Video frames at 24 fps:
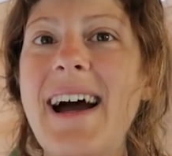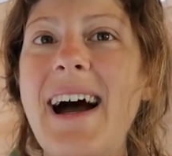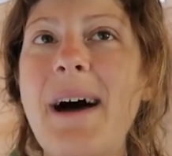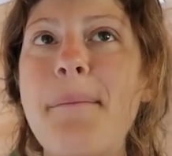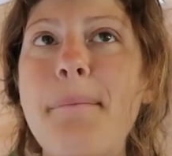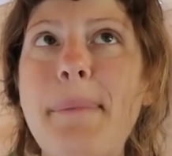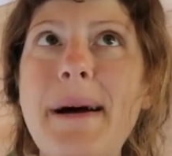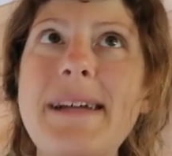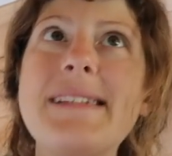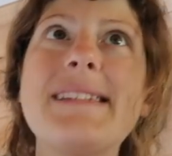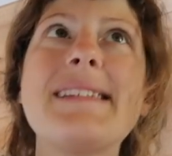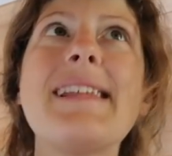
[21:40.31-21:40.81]
a
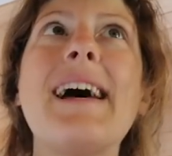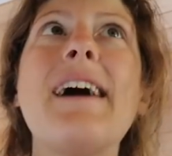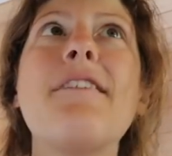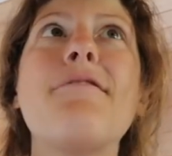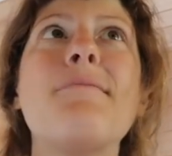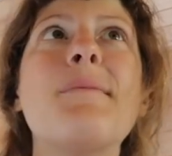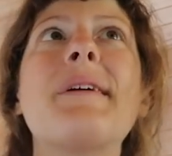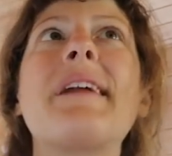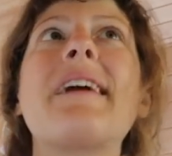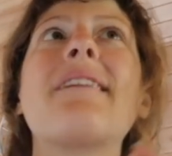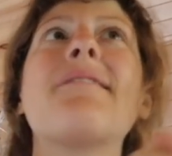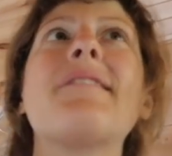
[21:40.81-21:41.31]
bus
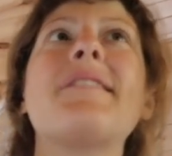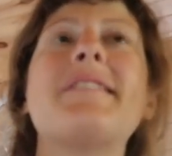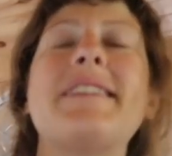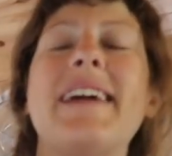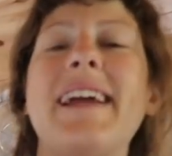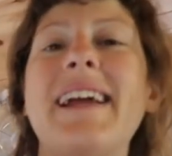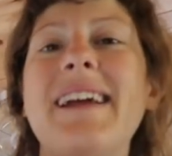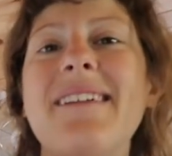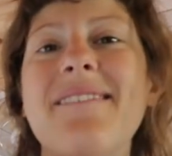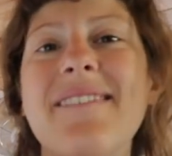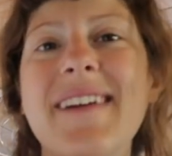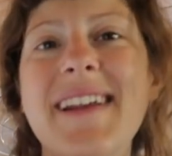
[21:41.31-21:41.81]
life morning
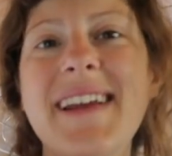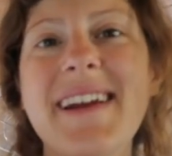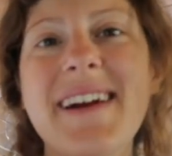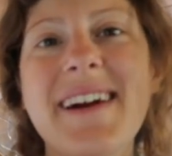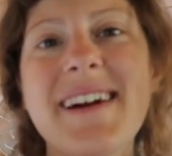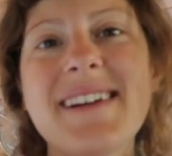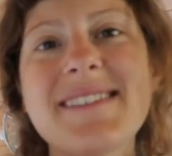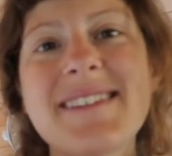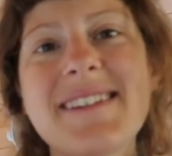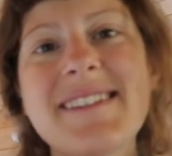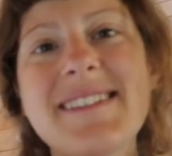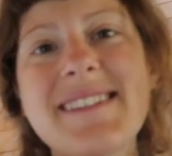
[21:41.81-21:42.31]
routine
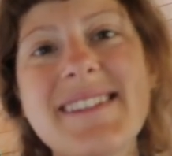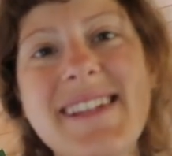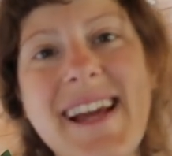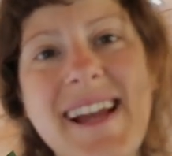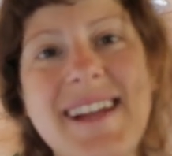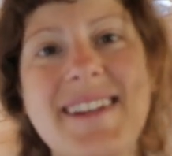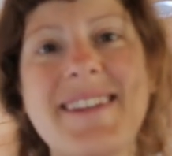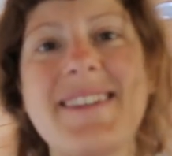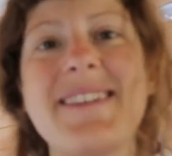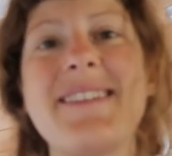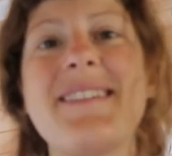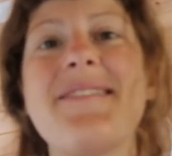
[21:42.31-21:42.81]
video, so
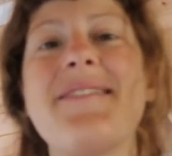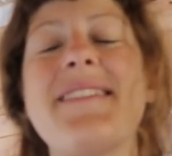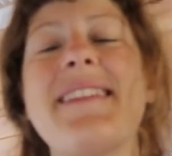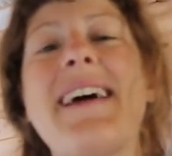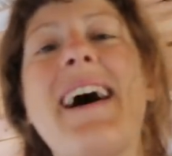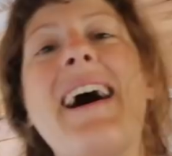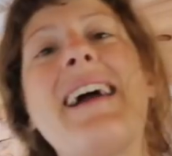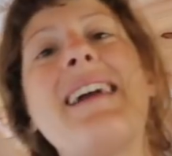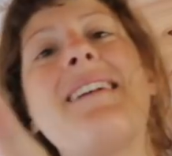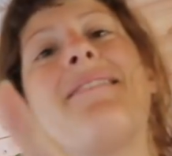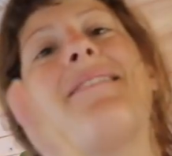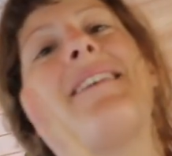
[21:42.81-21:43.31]
stay tuned for
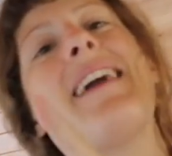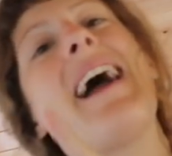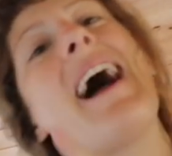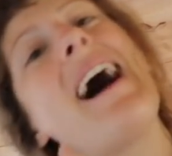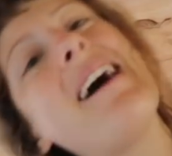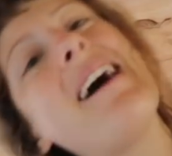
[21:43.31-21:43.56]
that. If you